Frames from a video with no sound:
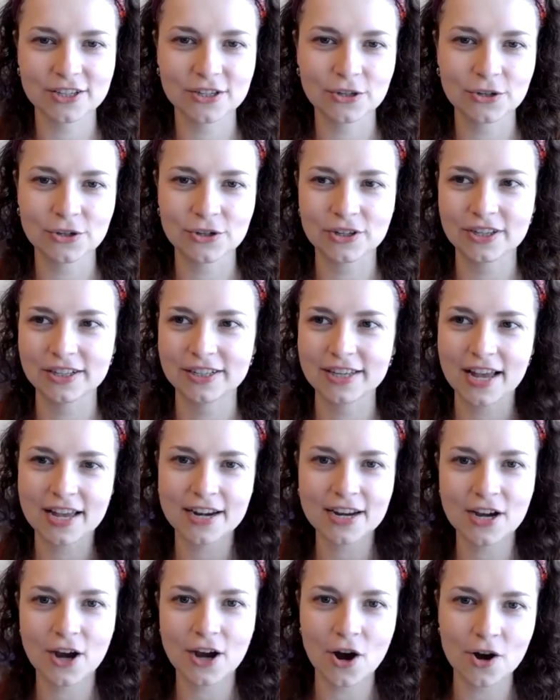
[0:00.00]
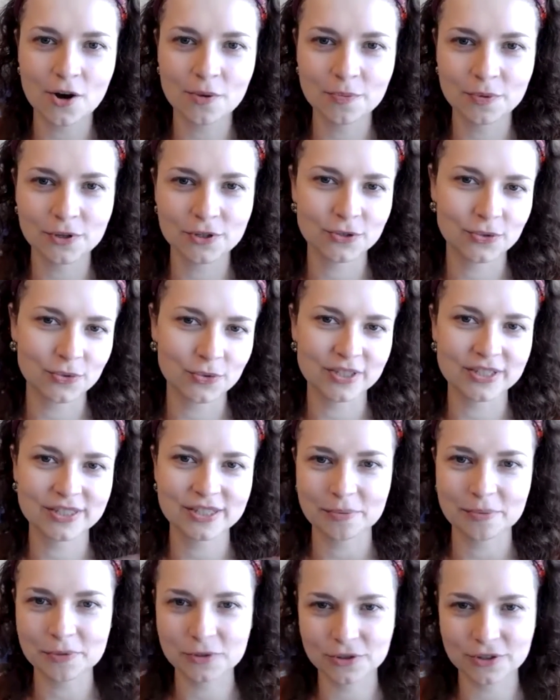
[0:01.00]
you're getting up, you're doing
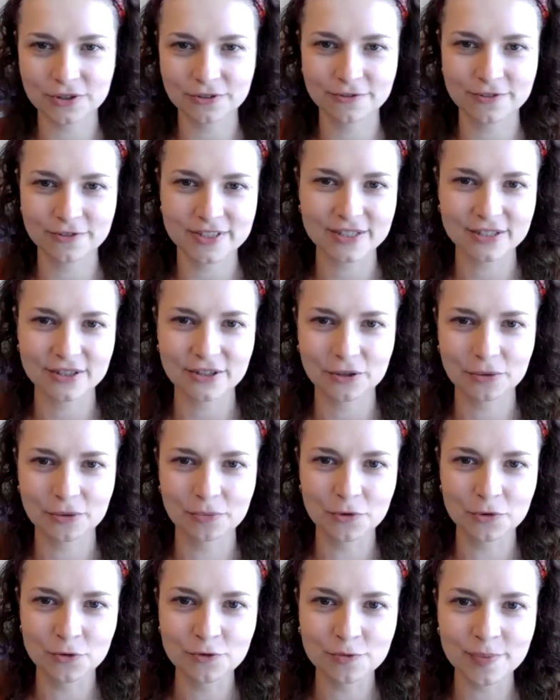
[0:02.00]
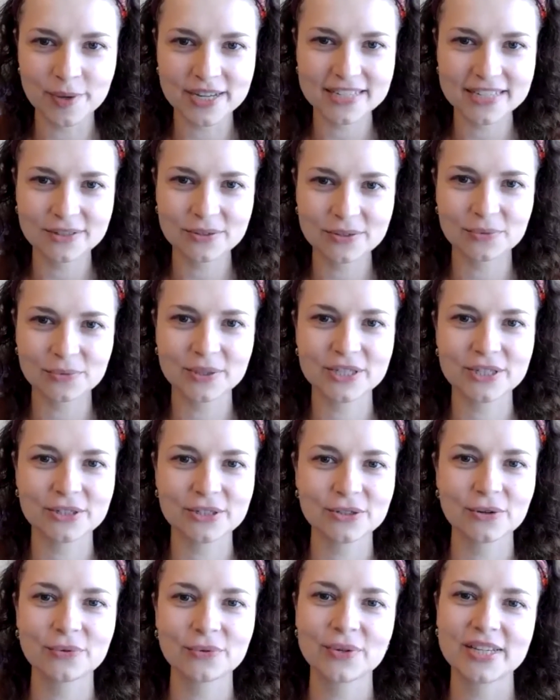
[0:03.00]
some sort of physical movement, which is
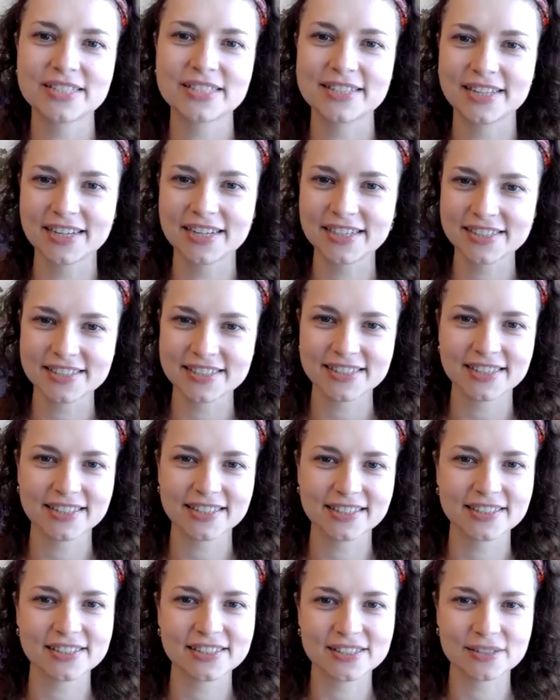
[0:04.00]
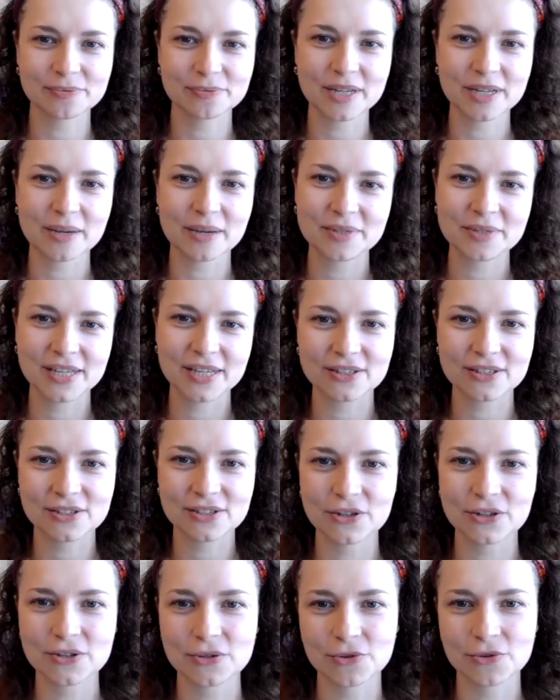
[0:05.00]
always nice and sometimes gets
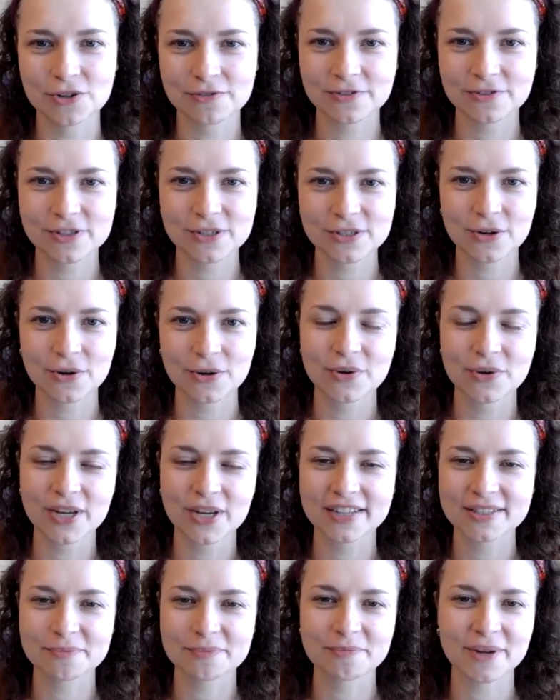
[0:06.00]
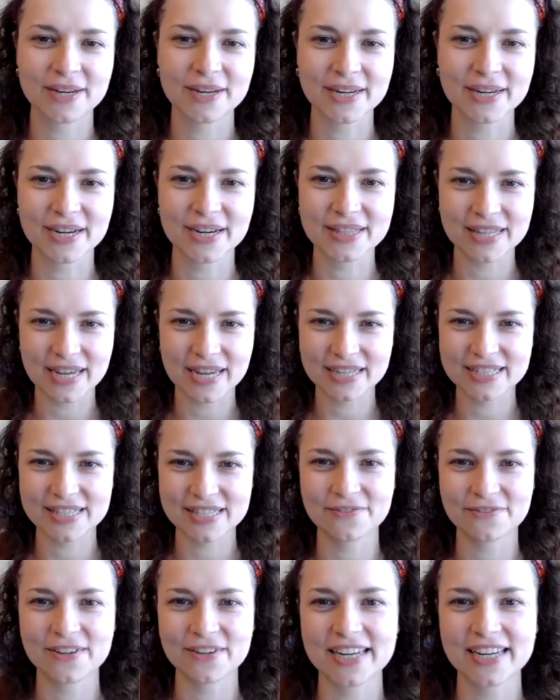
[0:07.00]
our endorphins going, depending on the
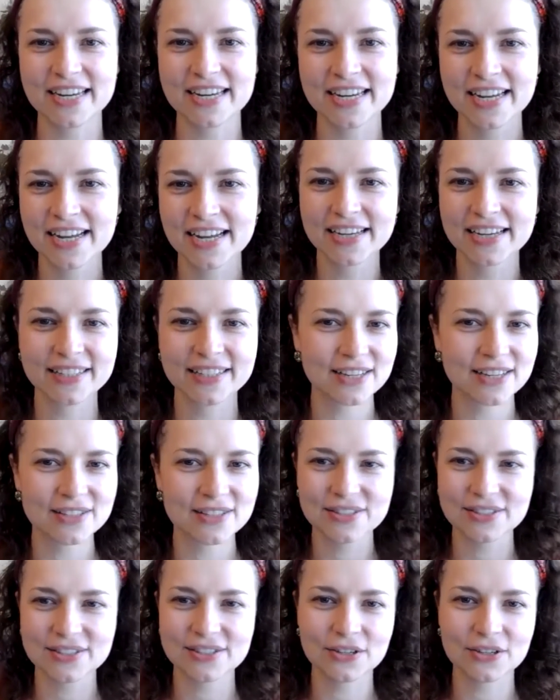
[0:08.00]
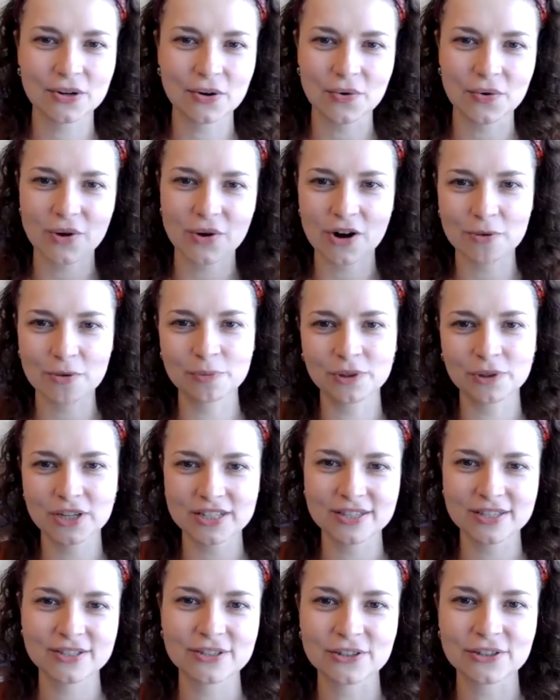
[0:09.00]
activity, gets, our
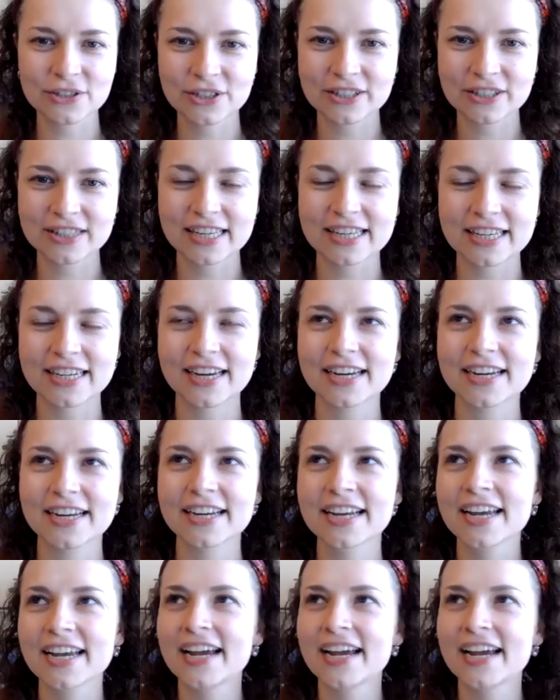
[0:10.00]
blood circulating.